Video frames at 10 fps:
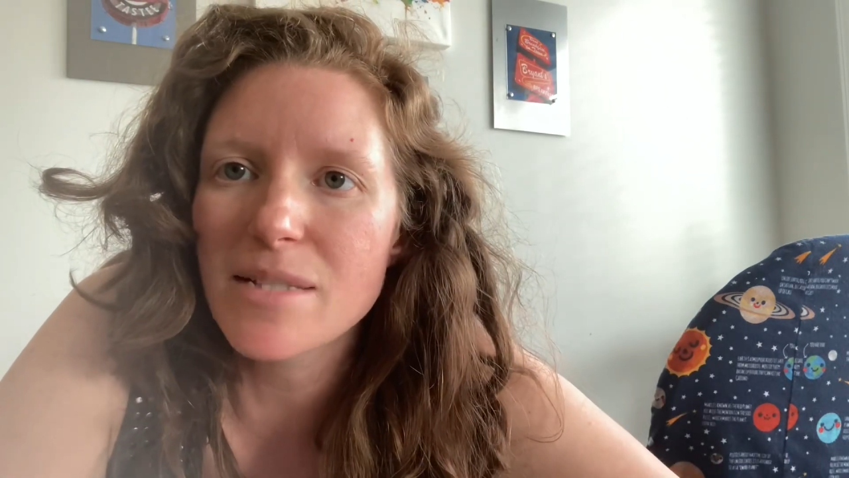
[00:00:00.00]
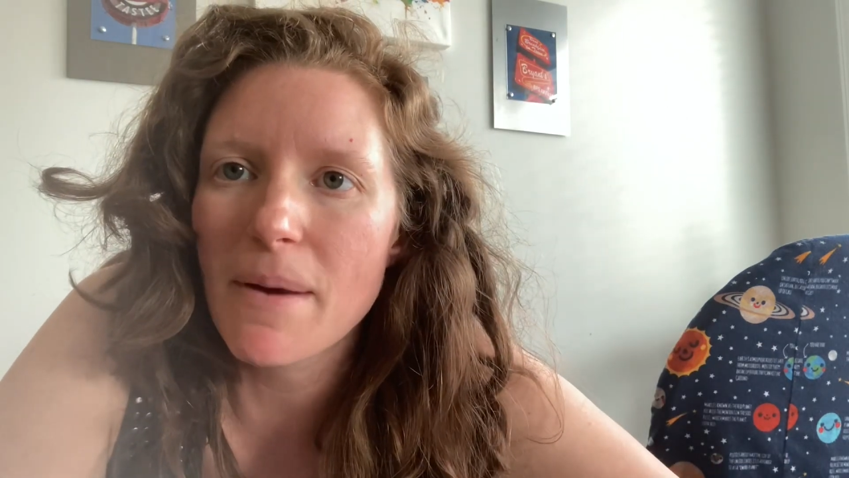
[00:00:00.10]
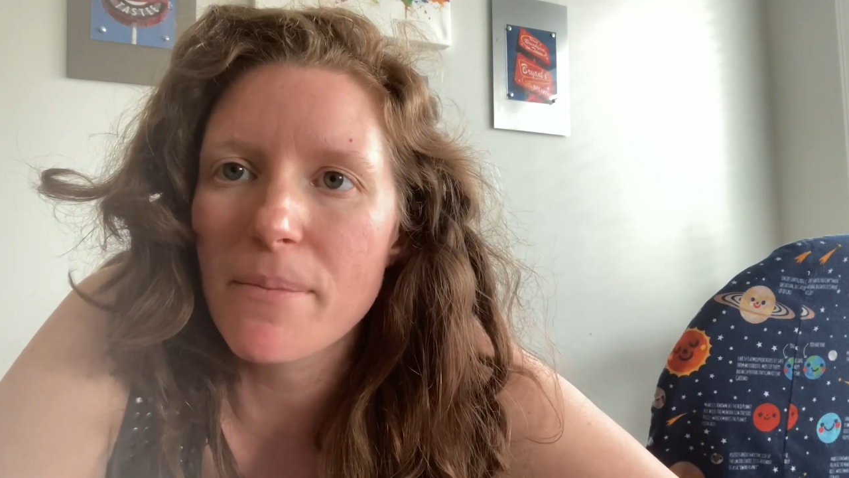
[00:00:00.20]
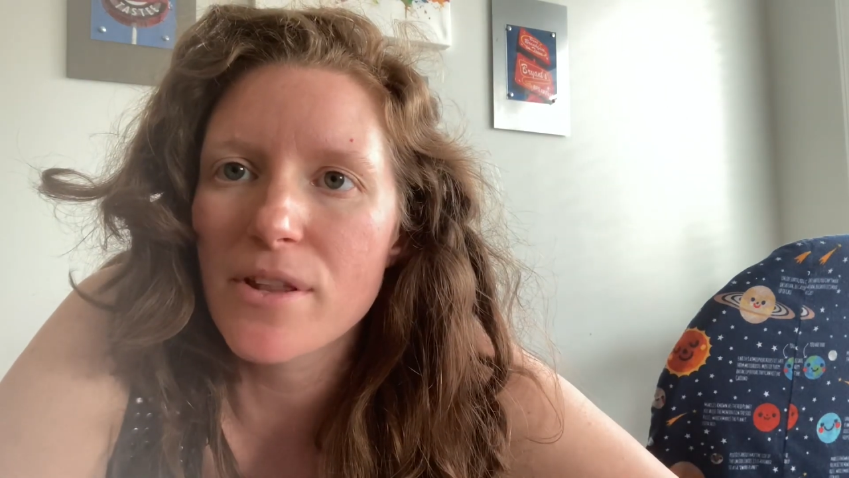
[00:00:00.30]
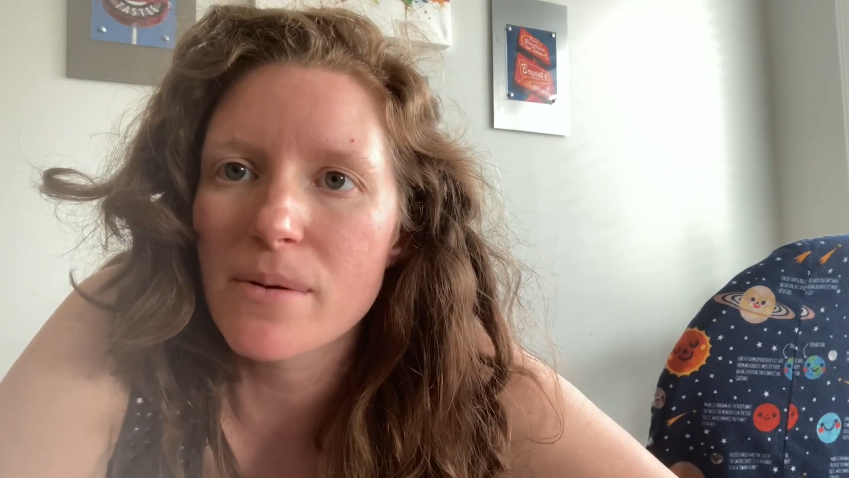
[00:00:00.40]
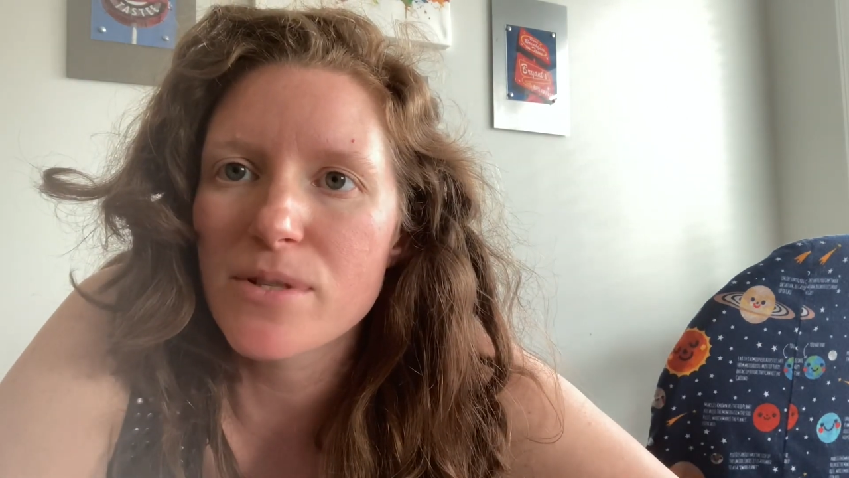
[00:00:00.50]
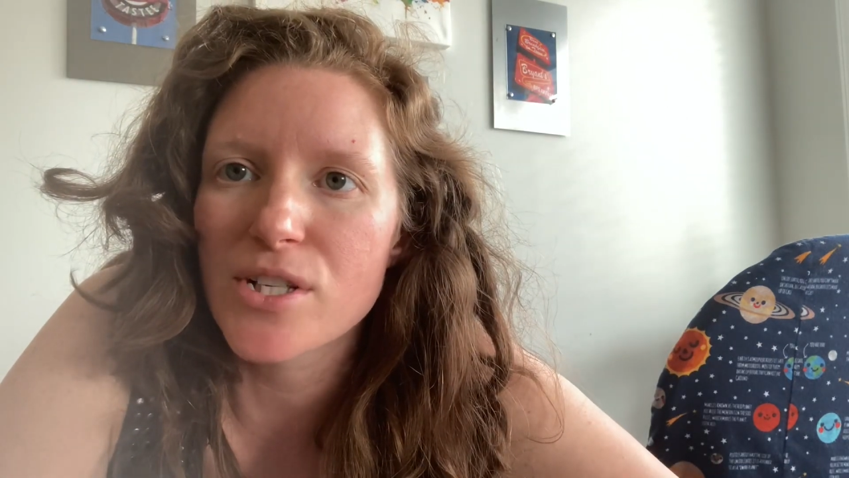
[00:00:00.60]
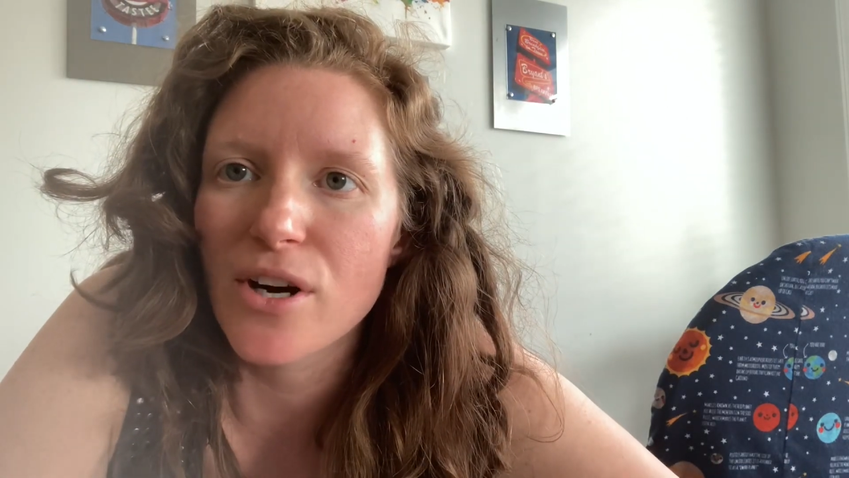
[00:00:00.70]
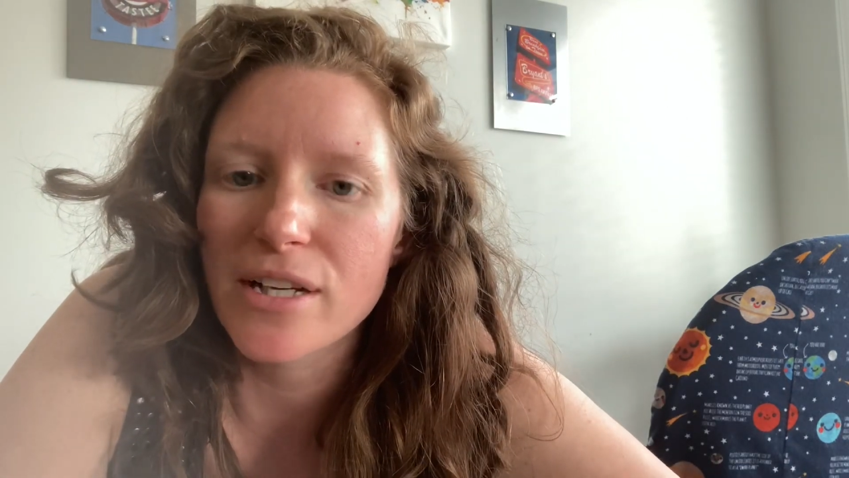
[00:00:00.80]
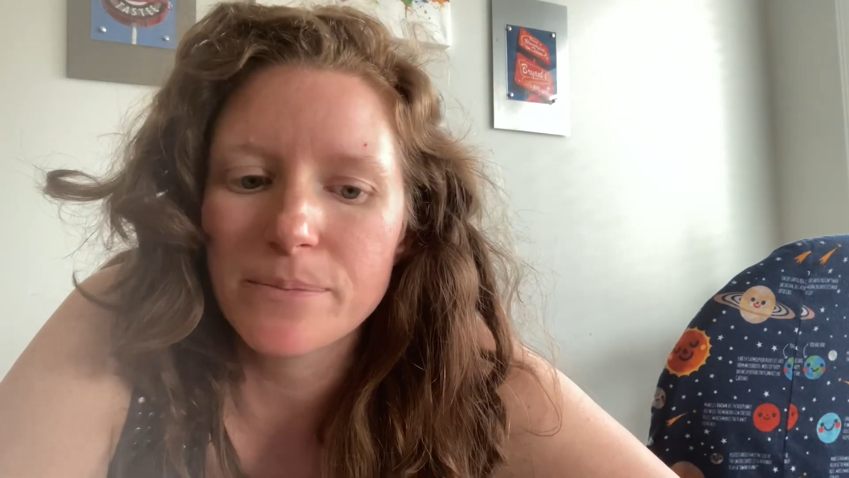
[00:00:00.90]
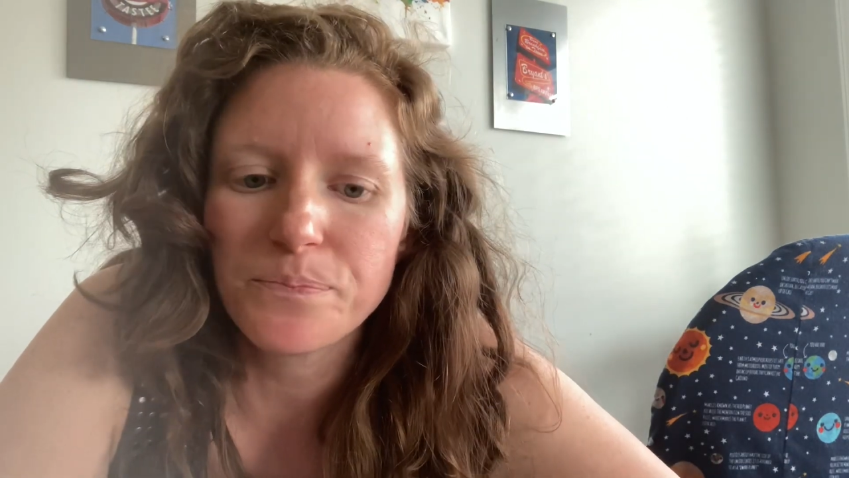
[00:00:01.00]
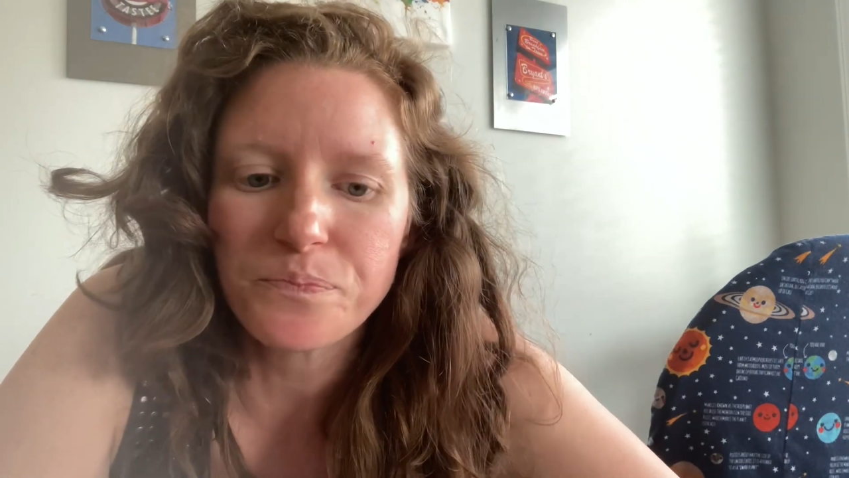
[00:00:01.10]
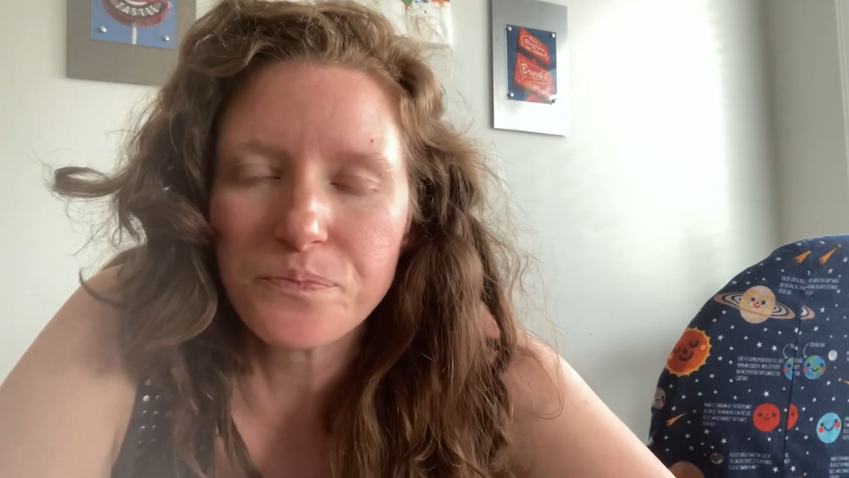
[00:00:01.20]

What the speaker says: pepper that I'm starting,